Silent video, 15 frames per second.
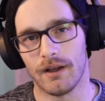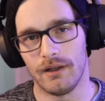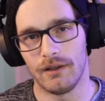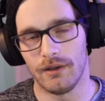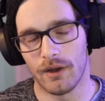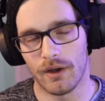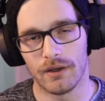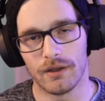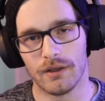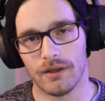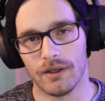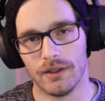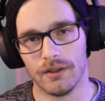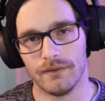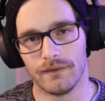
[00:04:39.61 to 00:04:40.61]
a lot
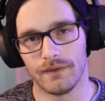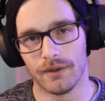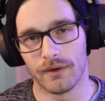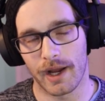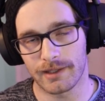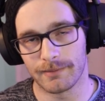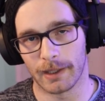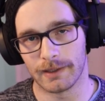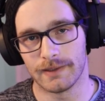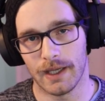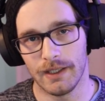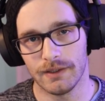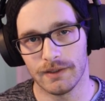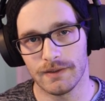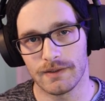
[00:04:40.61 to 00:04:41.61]
of your
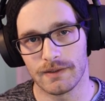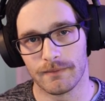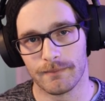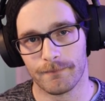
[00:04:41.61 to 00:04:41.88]
expectations.